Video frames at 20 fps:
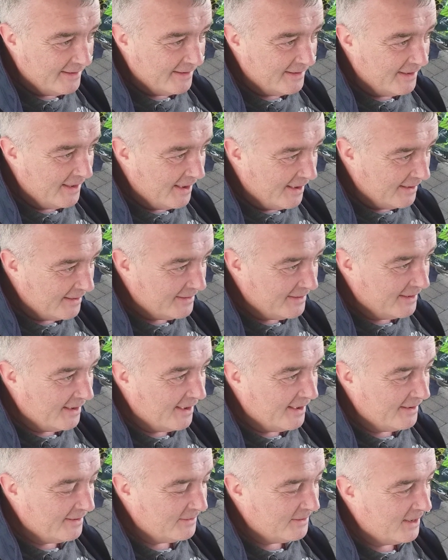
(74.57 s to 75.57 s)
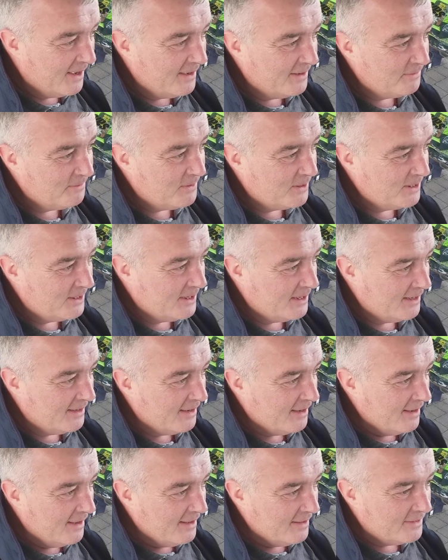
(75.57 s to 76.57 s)
Yeah. But
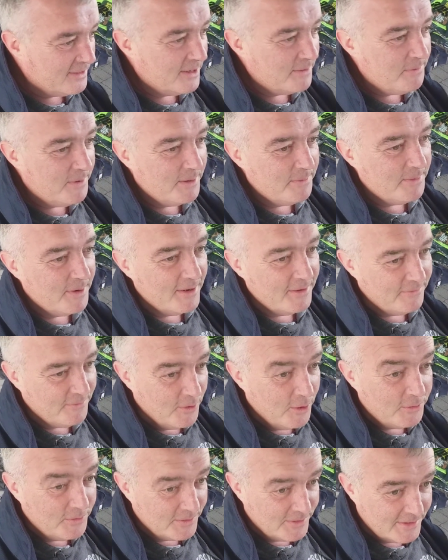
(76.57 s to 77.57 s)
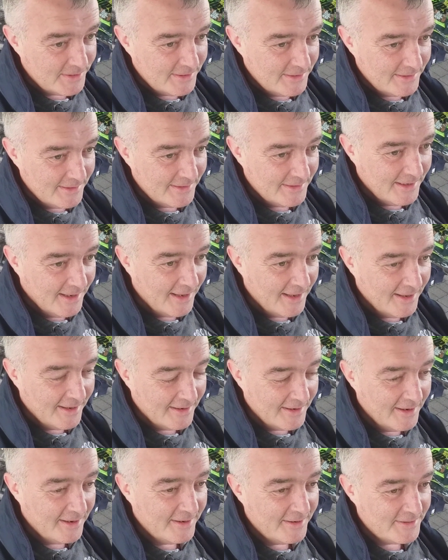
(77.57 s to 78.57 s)
they'd be my father's
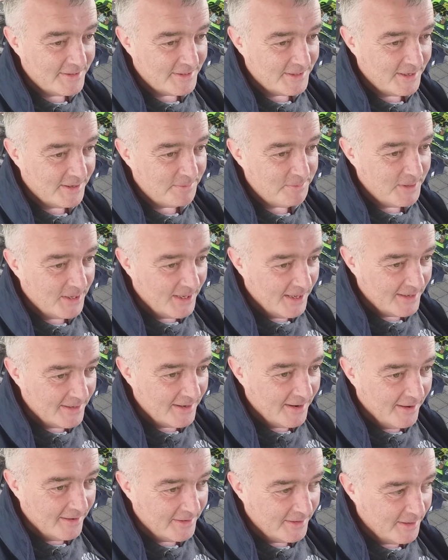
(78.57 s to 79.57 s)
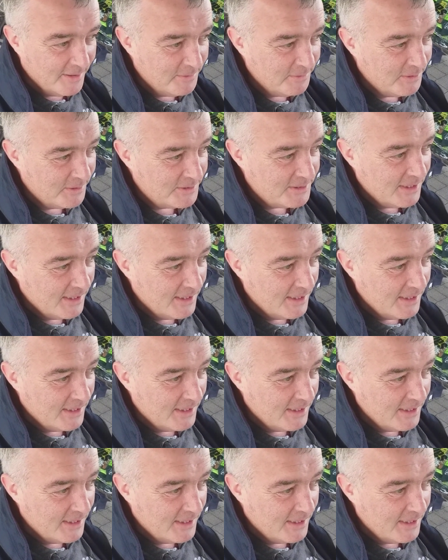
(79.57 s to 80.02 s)
clients. They'd be getting on now, but